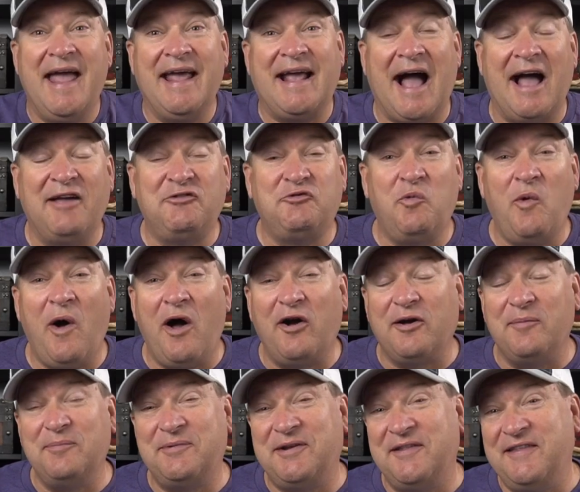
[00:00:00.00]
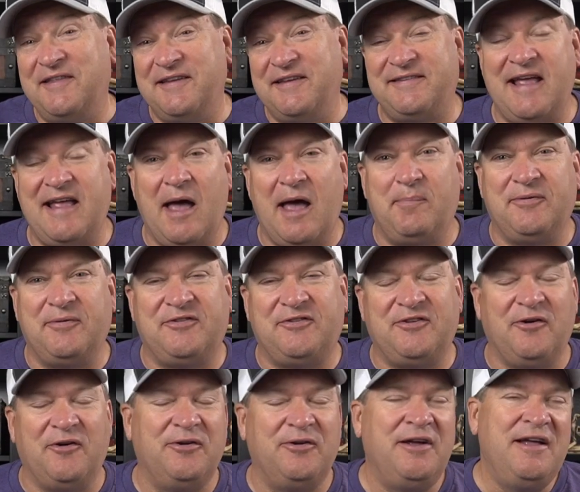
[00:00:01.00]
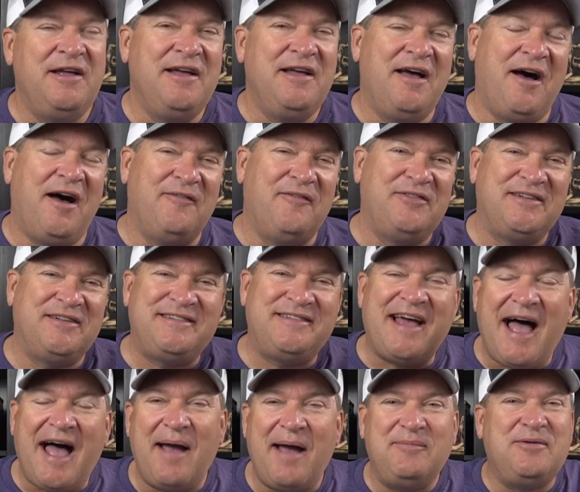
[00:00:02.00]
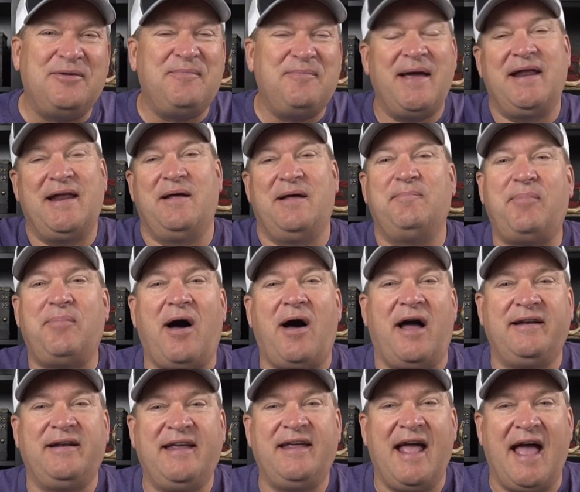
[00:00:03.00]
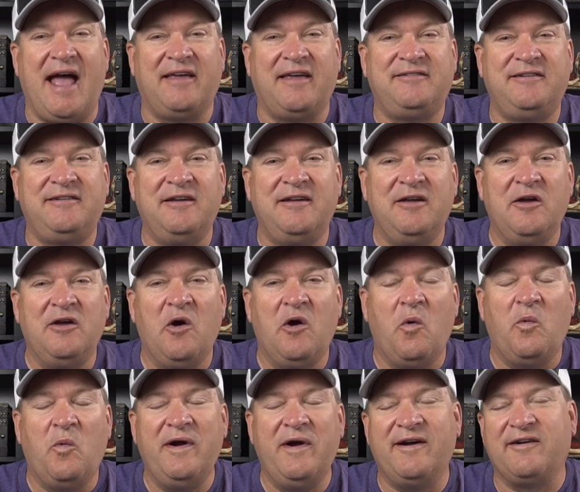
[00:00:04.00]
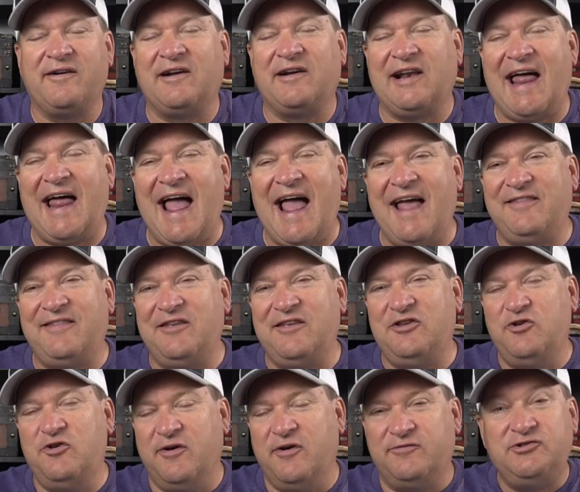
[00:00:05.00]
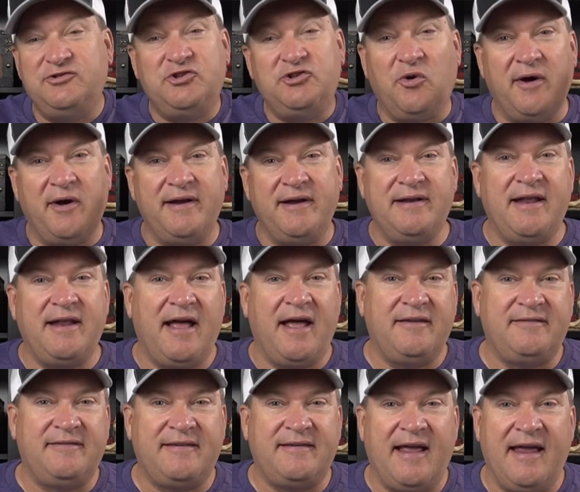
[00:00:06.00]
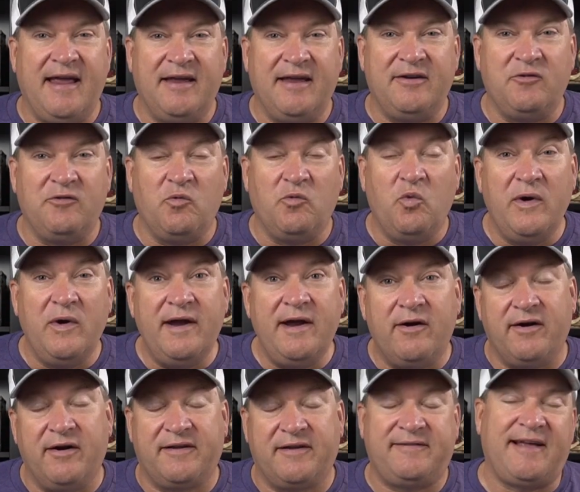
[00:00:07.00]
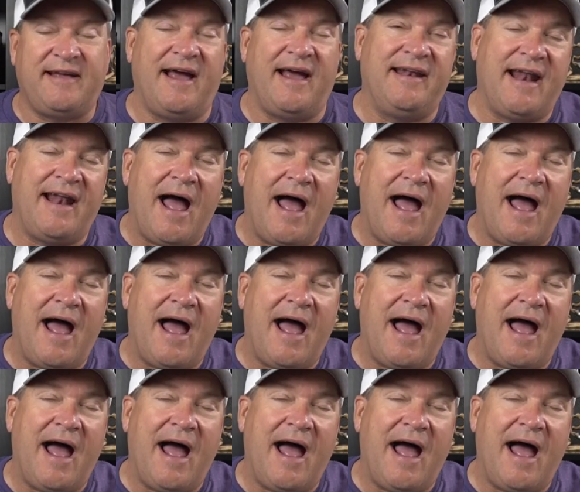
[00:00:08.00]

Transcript: Hey guys, welcome to this episode of the Time to Man Up podcast. We are glad that you have joined us and we are excited.